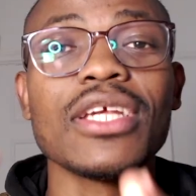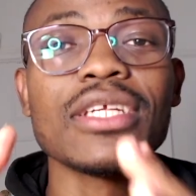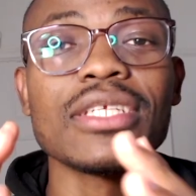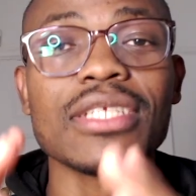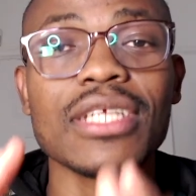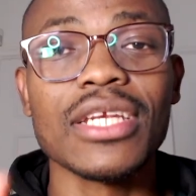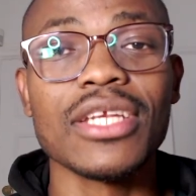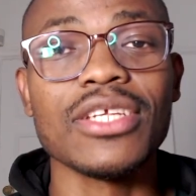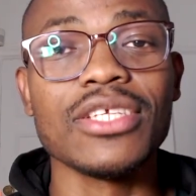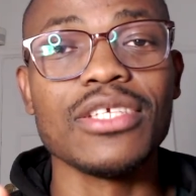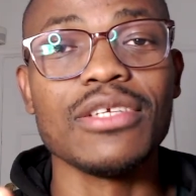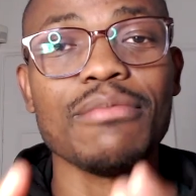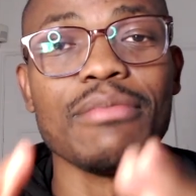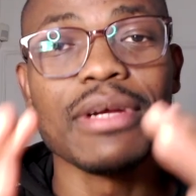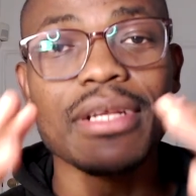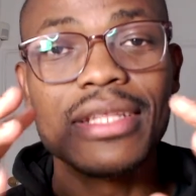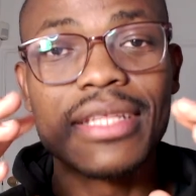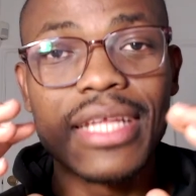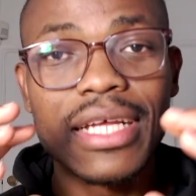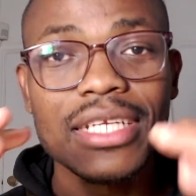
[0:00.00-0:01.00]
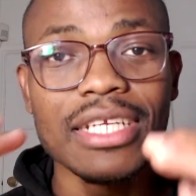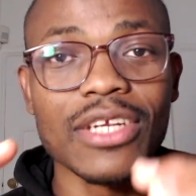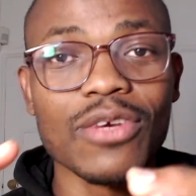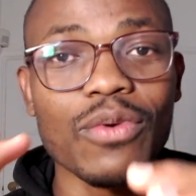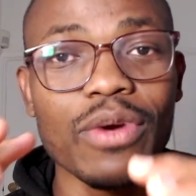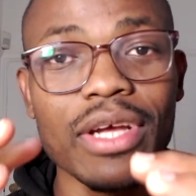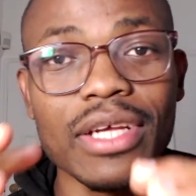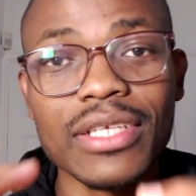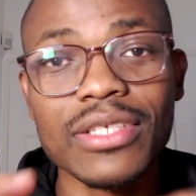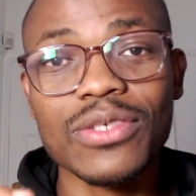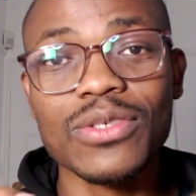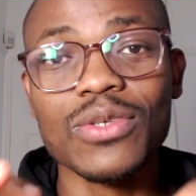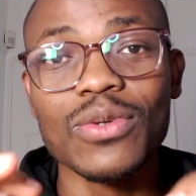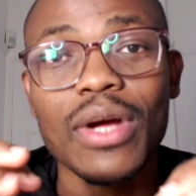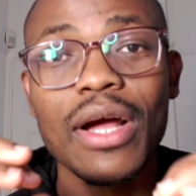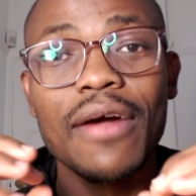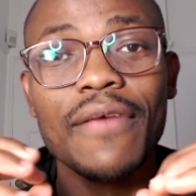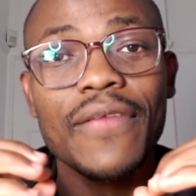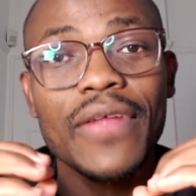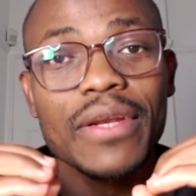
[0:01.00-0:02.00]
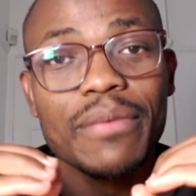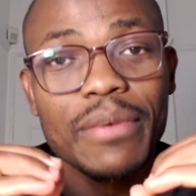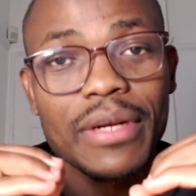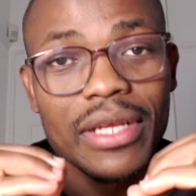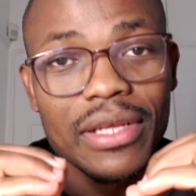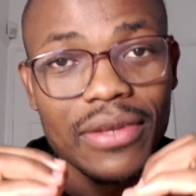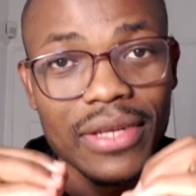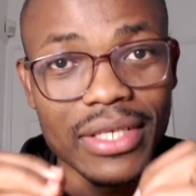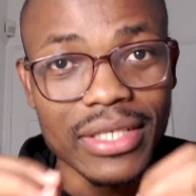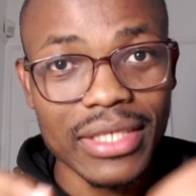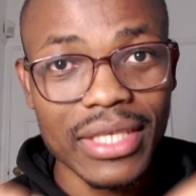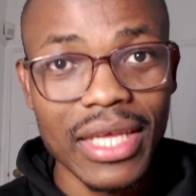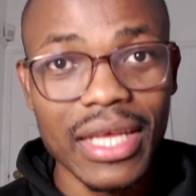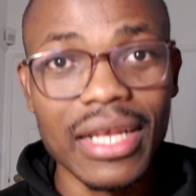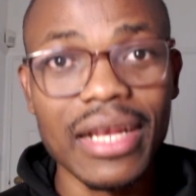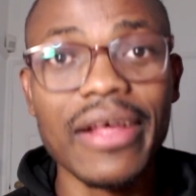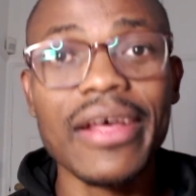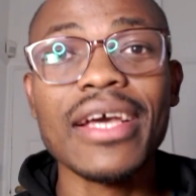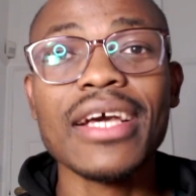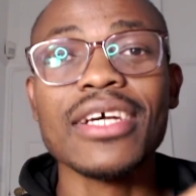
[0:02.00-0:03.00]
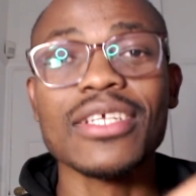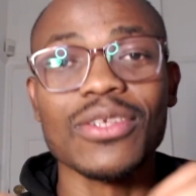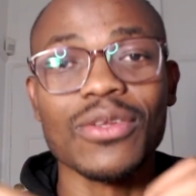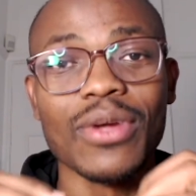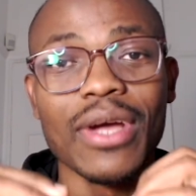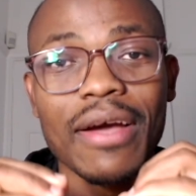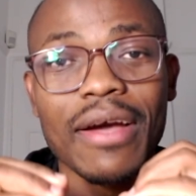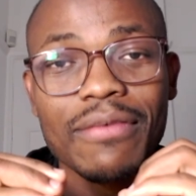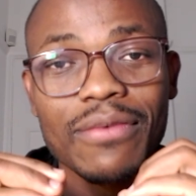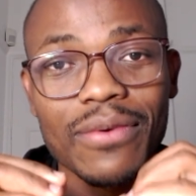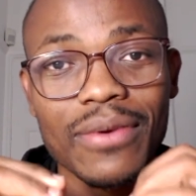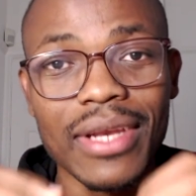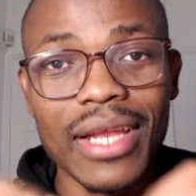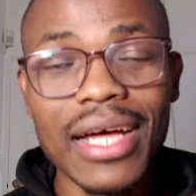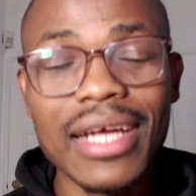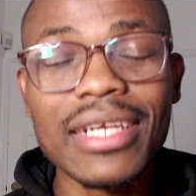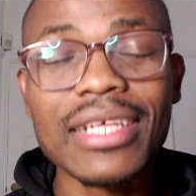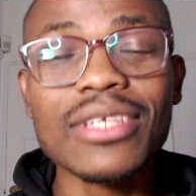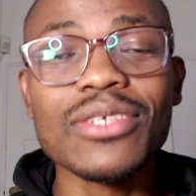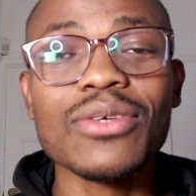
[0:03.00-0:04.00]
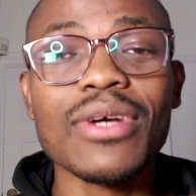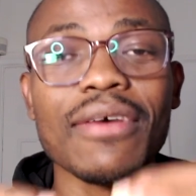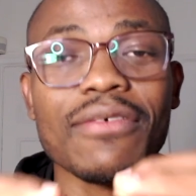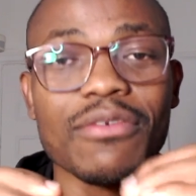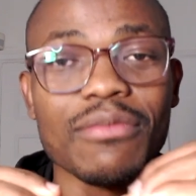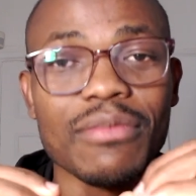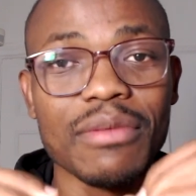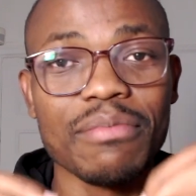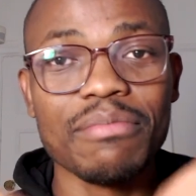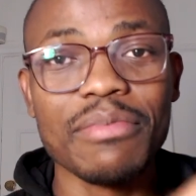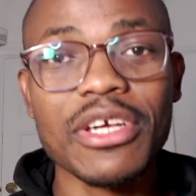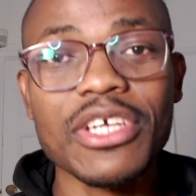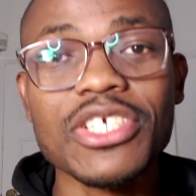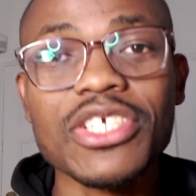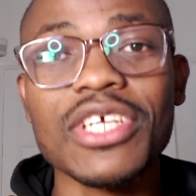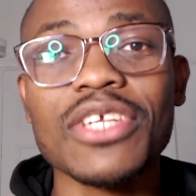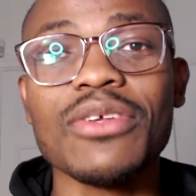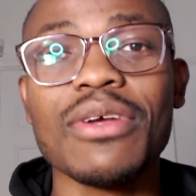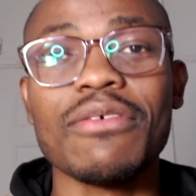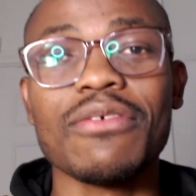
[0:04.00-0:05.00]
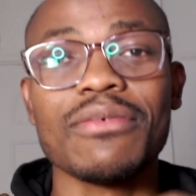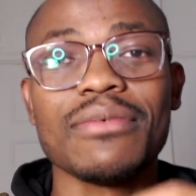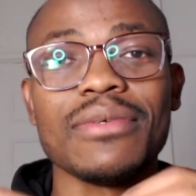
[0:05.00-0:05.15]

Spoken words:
strategy, but that requires you to have that particular skill. So you have to learn it, you have to be patient, you have